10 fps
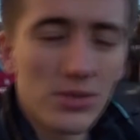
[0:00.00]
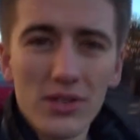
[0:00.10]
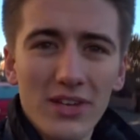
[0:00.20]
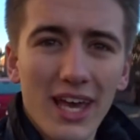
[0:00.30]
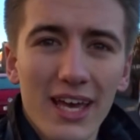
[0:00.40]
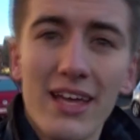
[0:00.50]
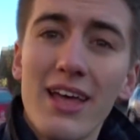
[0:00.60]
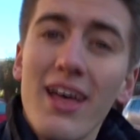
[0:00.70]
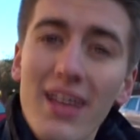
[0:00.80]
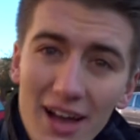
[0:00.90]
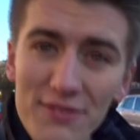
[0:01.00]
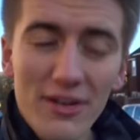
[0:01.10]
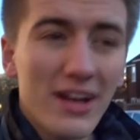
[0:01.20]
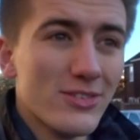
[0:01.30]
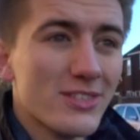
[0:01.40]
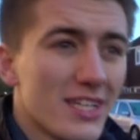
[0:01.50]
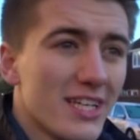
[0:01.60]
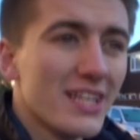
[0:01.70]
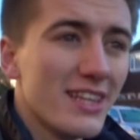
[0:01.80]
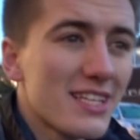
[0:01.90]
I don't care. I found
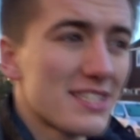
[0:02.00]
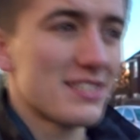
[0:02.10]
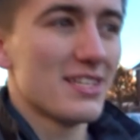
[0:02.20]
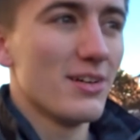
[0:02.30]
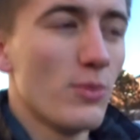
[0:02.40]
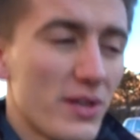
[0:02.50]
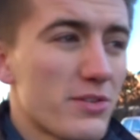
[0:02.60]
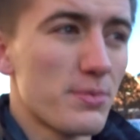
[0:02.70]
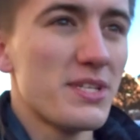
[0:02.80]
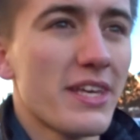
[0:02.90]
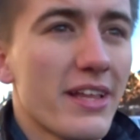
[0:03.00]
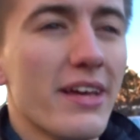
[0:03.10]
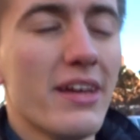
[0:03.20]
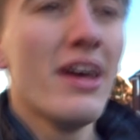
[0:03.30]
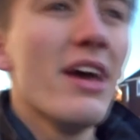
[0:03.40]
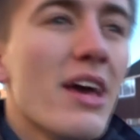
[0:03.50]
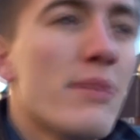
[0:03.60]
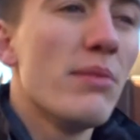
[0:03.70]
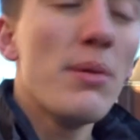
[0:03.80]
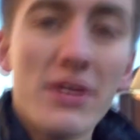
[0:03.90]
this winter in particular,
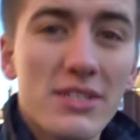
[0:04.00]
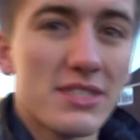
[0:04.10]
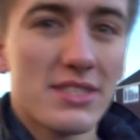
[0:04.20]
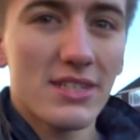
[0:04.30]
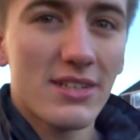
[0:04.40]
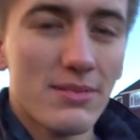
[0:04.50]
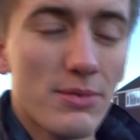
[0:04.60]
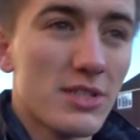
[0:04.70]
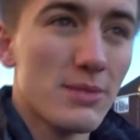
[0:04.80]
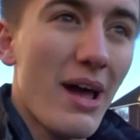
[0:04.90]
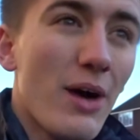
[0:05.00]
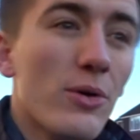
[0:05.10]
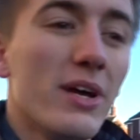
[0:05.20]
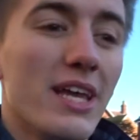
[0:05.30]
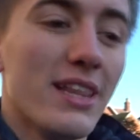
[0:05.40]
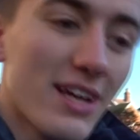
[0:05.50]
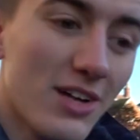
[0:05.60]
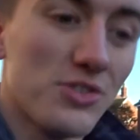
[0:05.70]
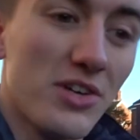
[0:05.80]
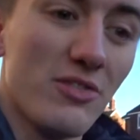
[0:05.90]
maybe because it's because I'm out in the
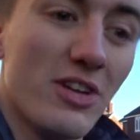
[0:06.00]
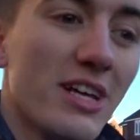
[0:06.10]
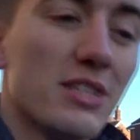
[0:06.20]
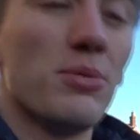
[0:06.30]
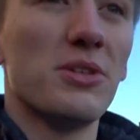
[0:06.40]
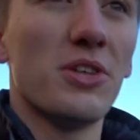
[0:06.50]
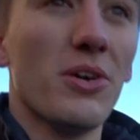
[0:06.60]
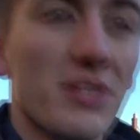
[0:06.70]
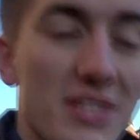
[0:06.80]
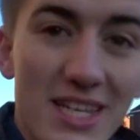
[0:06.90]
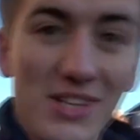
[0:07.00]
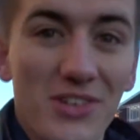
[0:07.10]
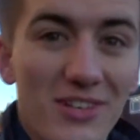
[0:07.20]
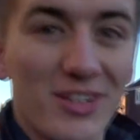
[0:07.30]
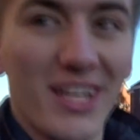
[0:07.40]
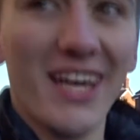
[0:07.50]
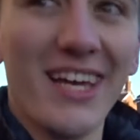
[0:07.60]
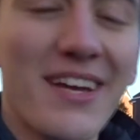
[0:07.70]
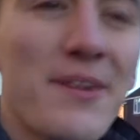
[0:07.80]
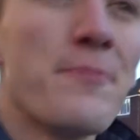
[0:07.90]
country every day as opposed to going to central every day,
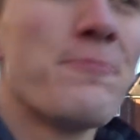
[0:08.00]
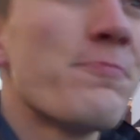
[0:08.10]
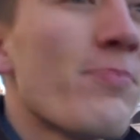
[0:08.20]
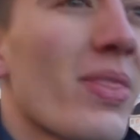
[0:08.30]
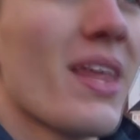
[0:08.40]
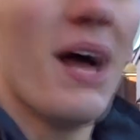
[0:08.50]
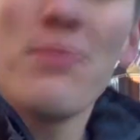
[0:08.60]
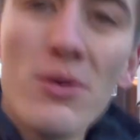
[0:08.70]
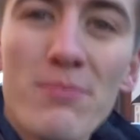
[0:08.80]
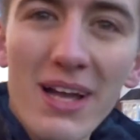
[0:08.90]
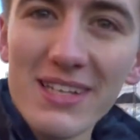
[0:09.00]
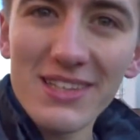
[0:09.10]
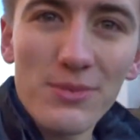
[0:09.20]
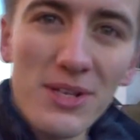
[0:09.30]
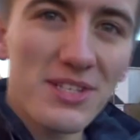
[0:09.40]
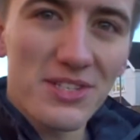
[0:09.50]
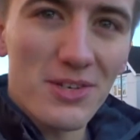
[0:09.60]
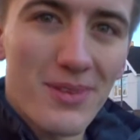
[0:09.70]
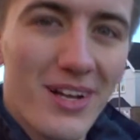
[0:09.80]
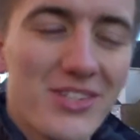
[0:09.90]
I'm not minding the winter
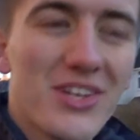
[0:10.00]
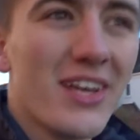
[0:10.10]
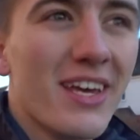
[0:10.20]
so much.